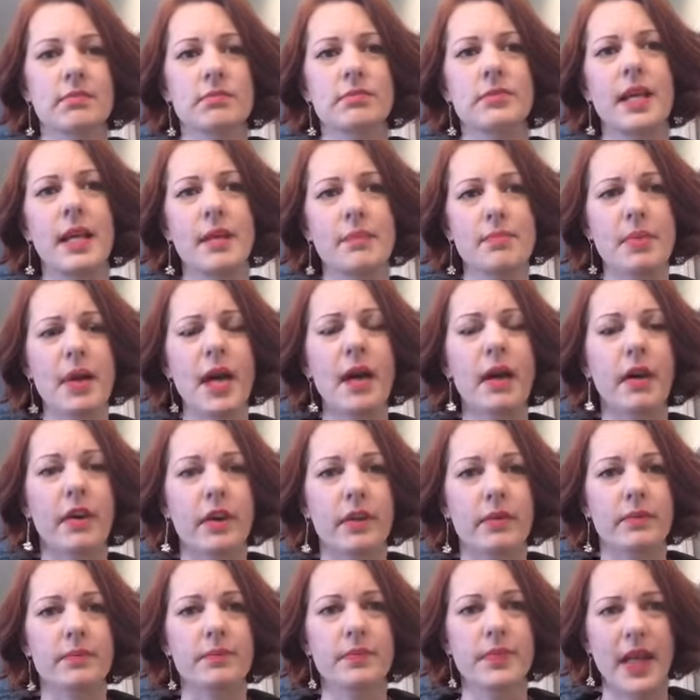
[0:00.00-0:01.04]
get
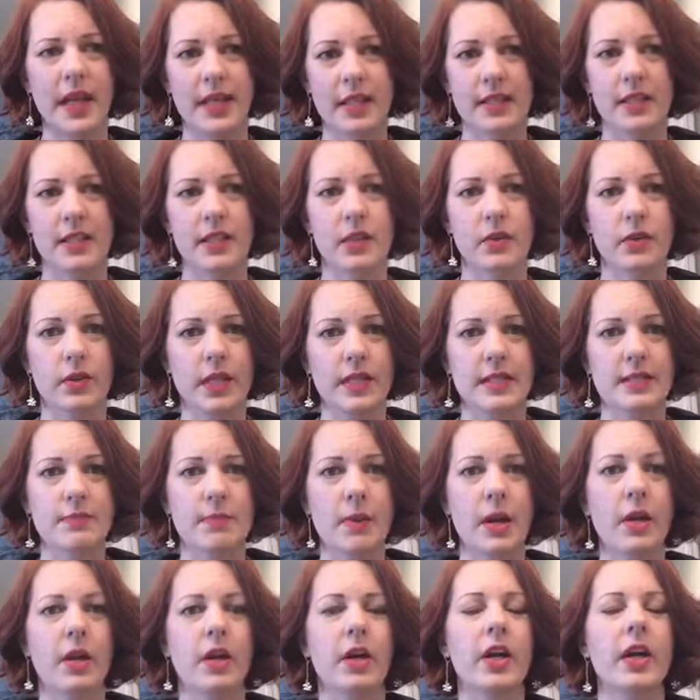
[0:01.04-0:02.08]
better. That's
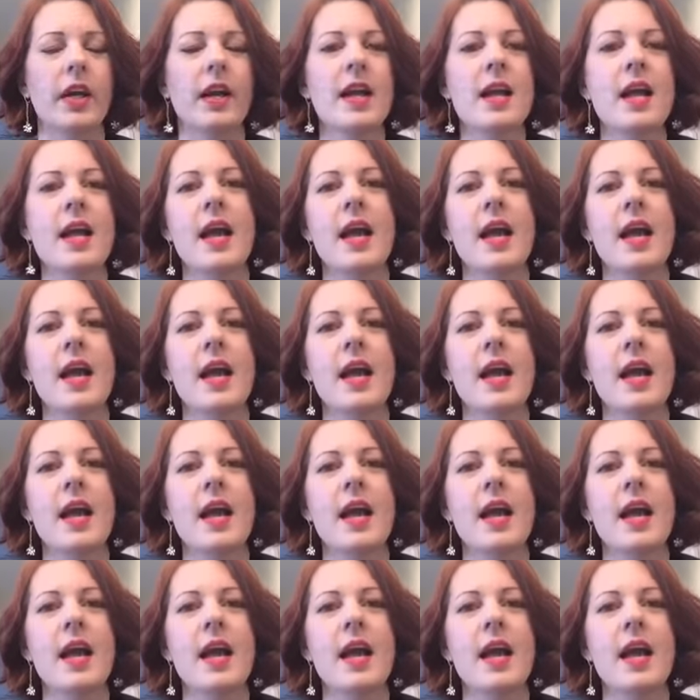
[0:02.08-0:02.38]
better.